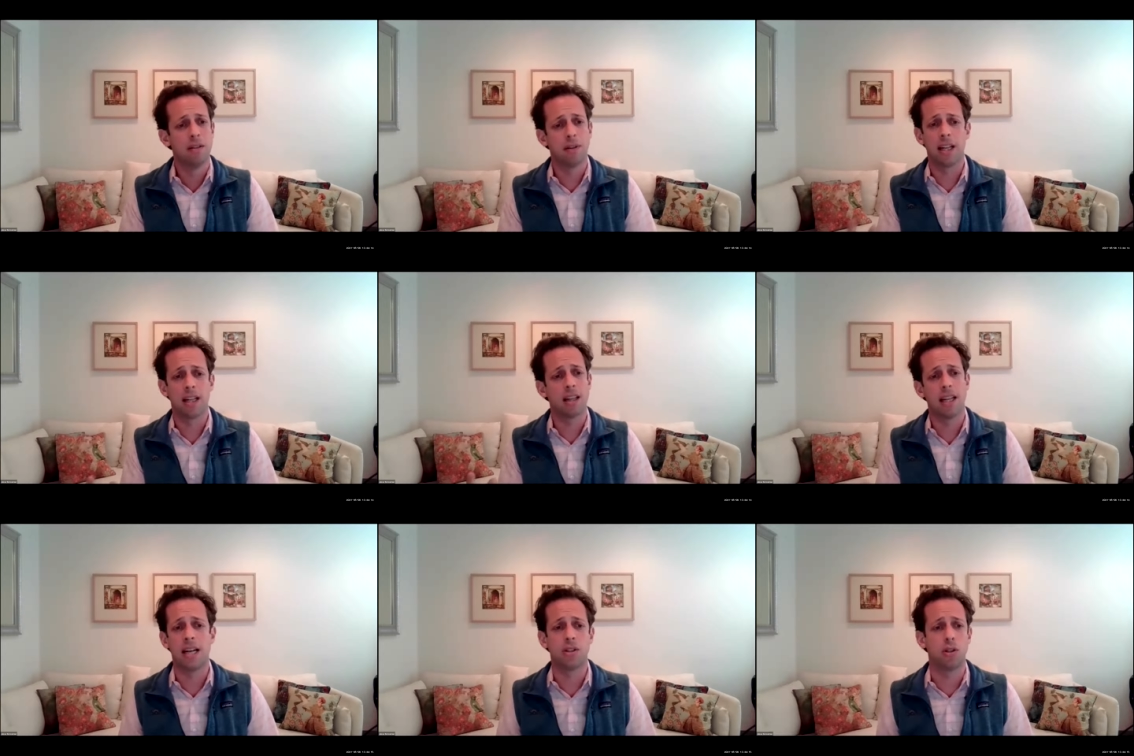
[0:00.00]
Finally, the
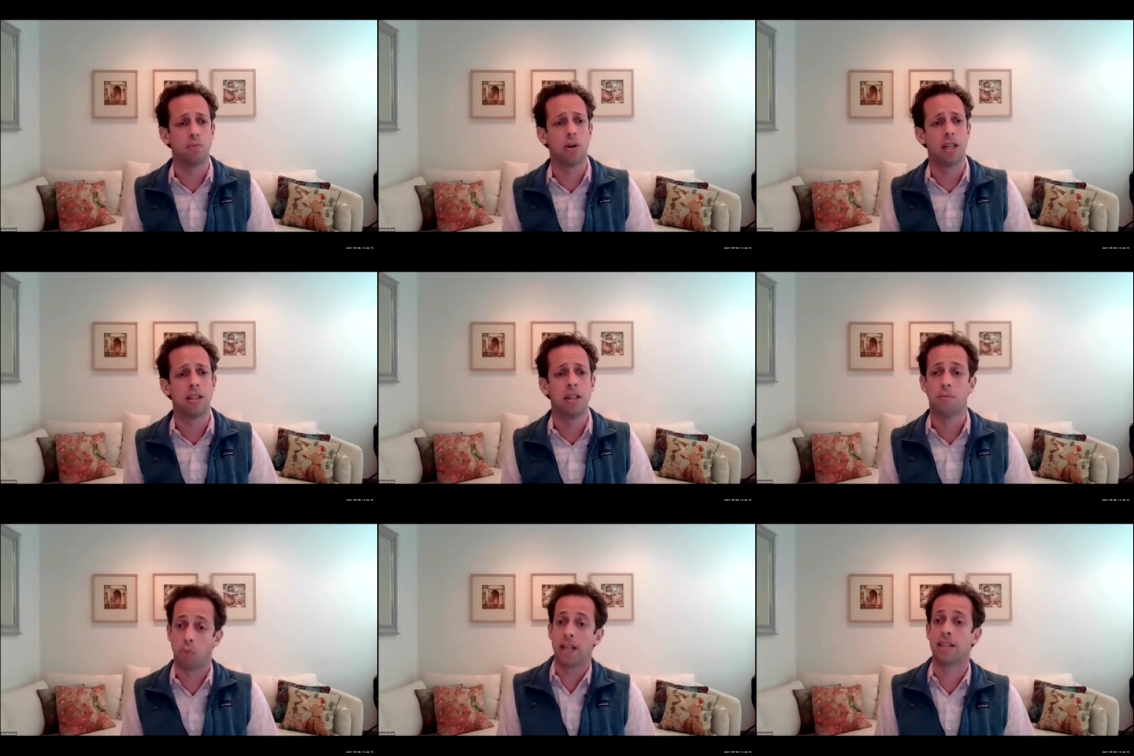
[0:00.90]
last 2 points:
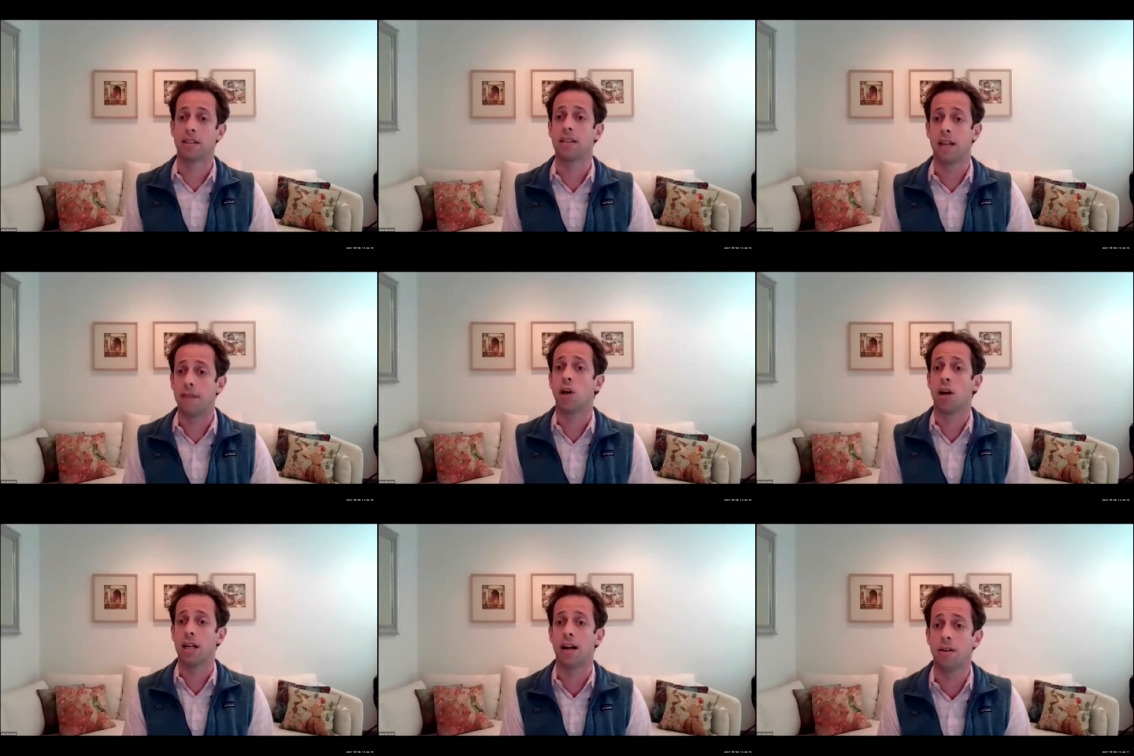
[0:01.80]
prices have
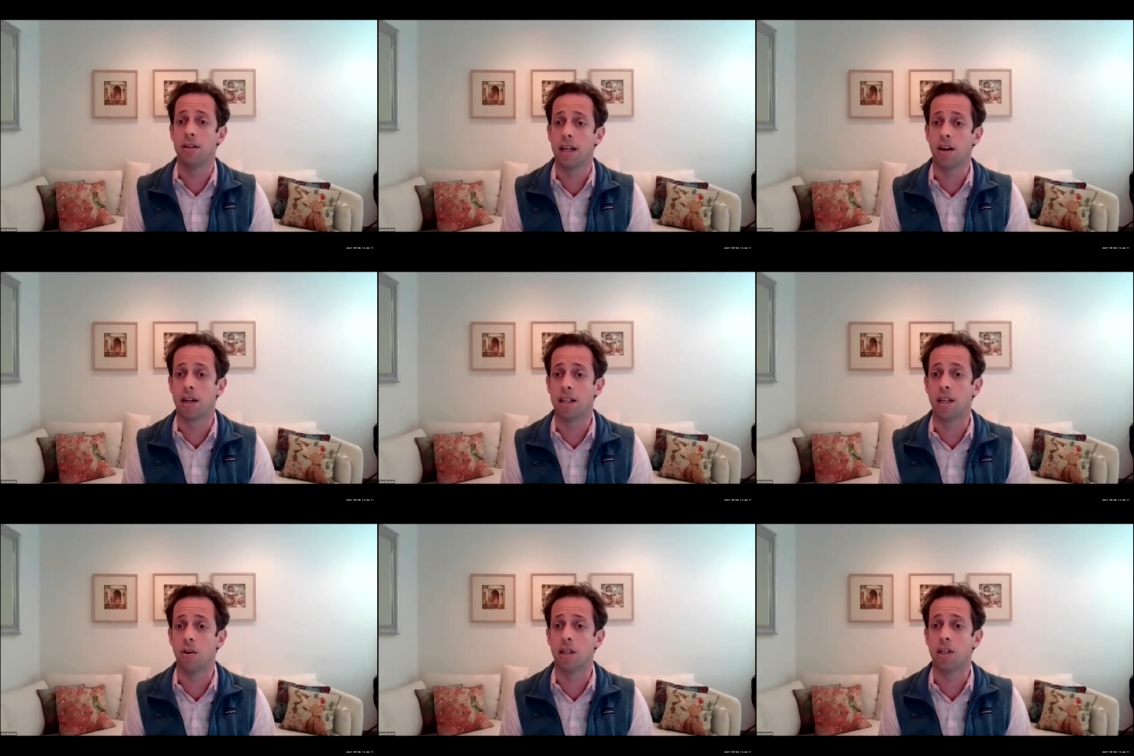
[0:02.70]
gone down and are
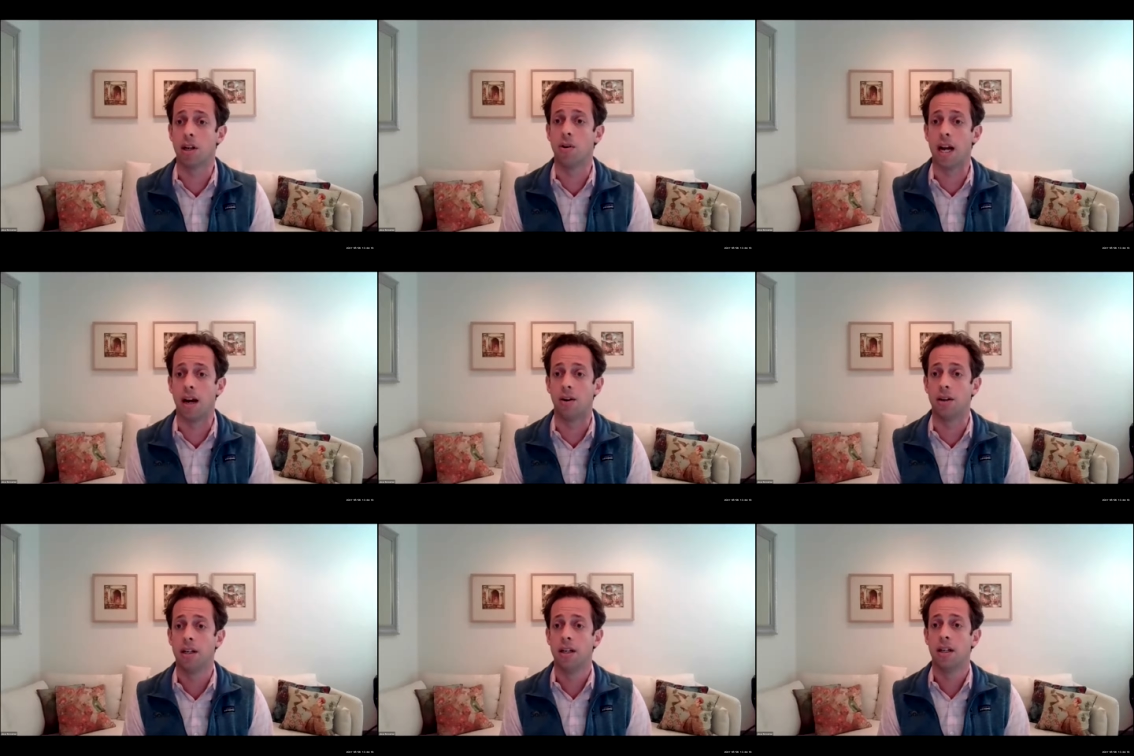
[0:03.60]
continuing to go
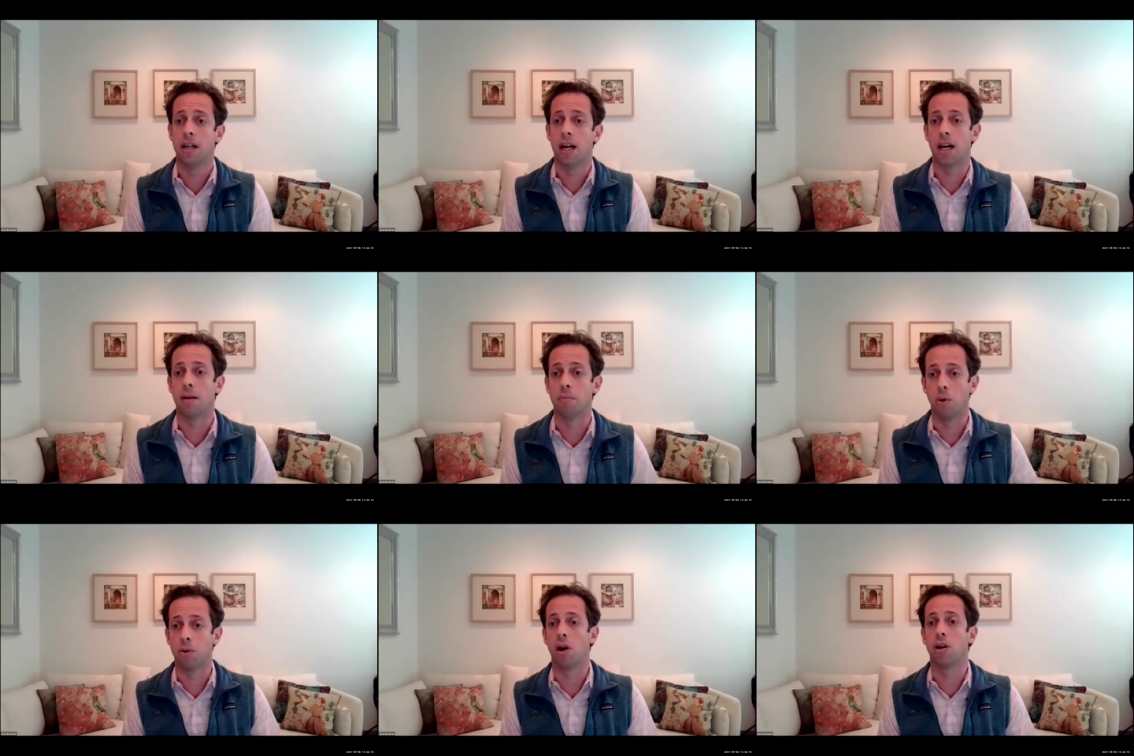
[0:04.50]
down,
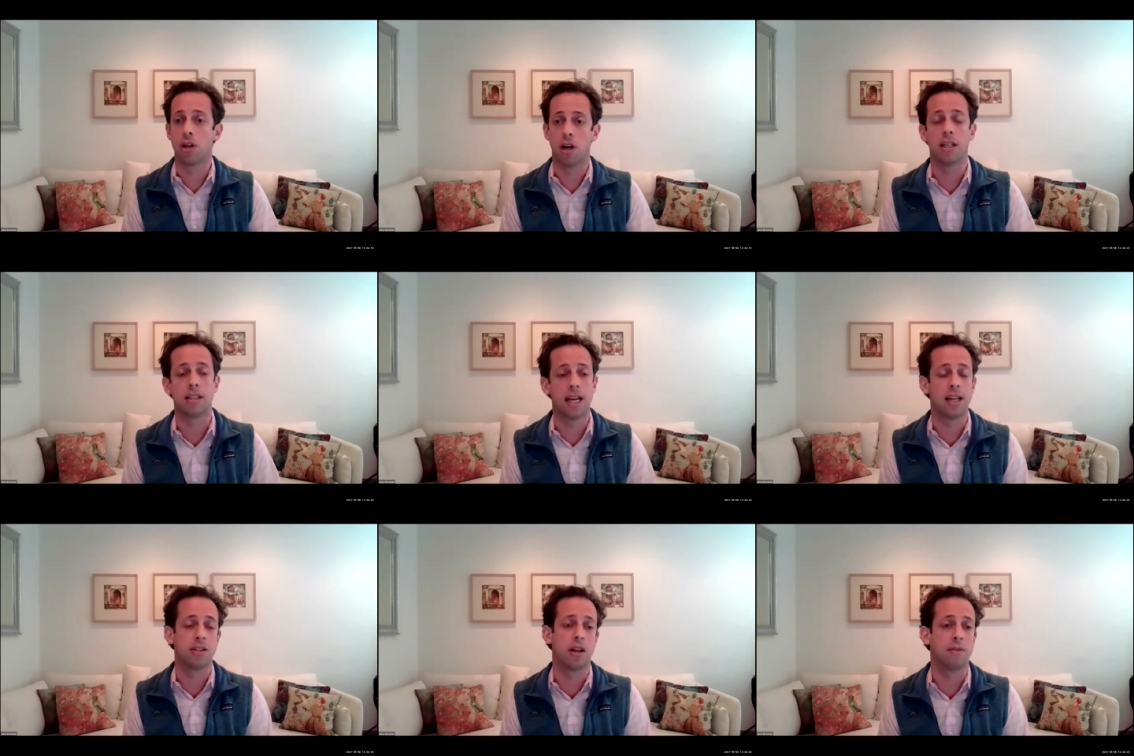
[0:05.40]
both hard costs
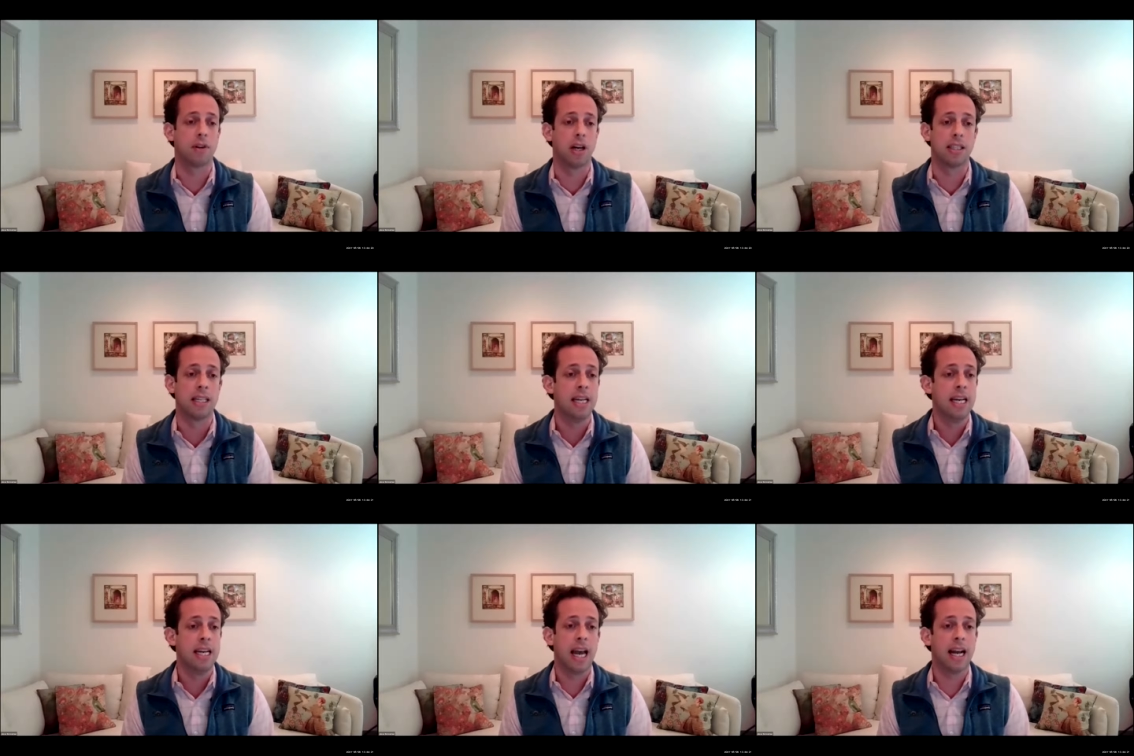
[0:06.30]
and soft costs,
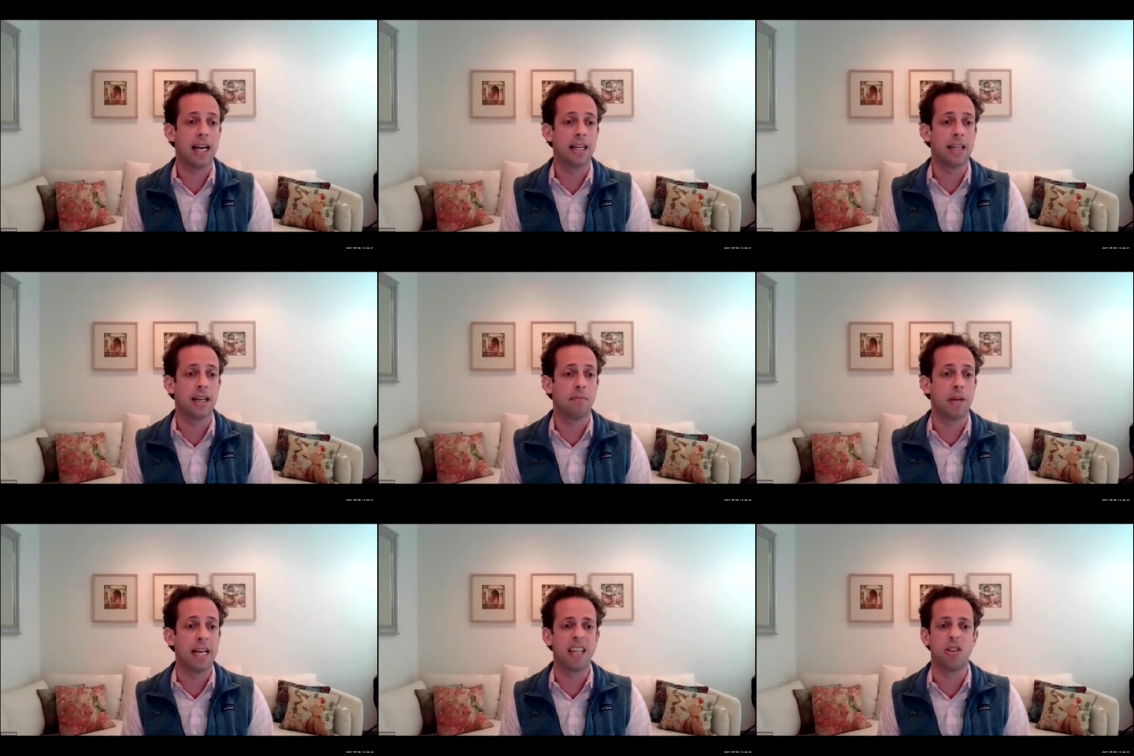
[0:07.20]
and
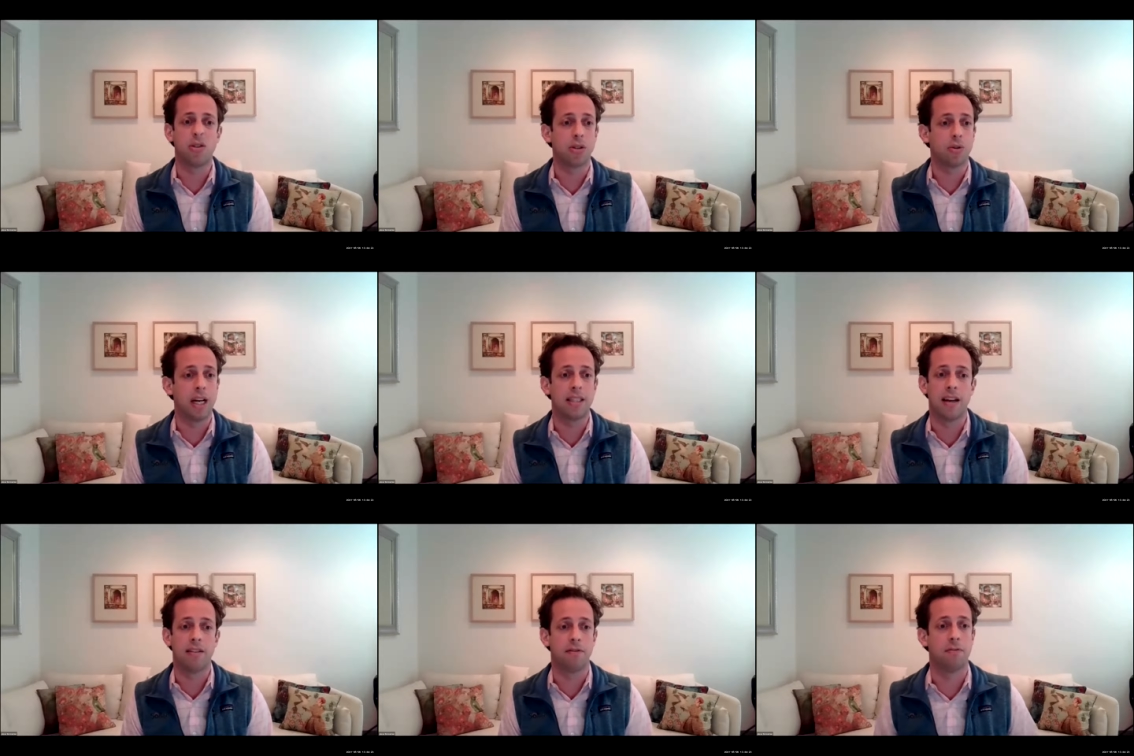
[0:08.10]
as interest rates
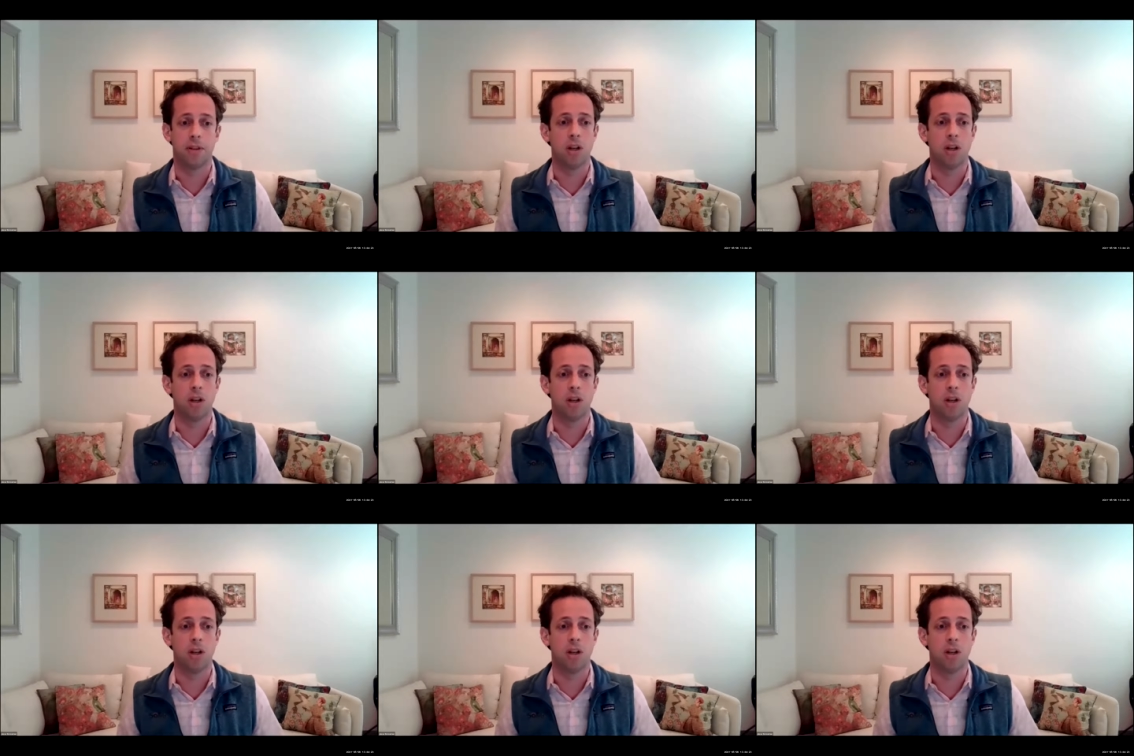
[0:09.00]
have